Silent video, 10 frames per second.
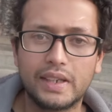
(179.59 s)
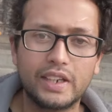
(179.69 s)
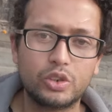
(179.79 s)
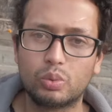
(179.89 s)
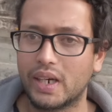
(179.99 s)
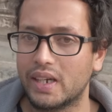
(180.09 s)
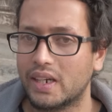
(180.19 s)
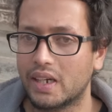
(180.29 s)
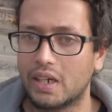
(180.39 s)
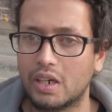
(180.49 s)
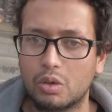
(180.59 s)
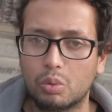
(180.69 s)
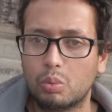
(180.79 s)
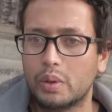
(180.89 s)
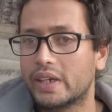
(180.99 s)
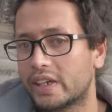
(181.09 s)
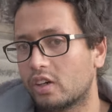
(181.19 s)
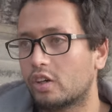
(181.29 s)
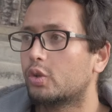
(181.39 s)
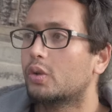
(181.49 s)
That is why uh, we
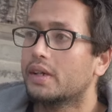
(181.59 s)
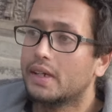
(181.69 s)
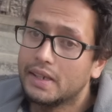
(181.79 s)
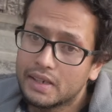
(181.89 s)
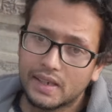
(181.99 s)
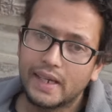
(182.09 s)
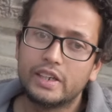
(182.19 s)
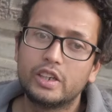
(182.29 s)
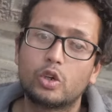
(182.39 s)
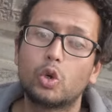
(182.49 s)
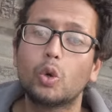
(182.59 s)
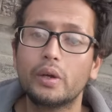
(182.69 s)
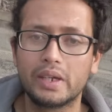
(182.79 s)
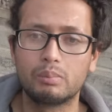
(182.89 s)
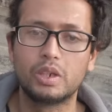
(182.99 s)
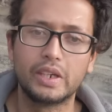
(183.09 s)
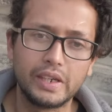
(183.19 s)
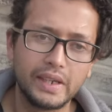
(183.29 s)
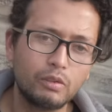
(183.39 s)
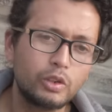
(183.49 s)
cannot go inside the core temple
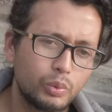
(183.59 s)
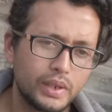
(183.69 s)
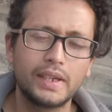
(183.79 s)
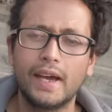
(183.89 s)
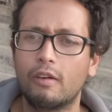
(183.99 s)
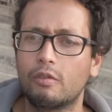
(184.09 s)
area, but we can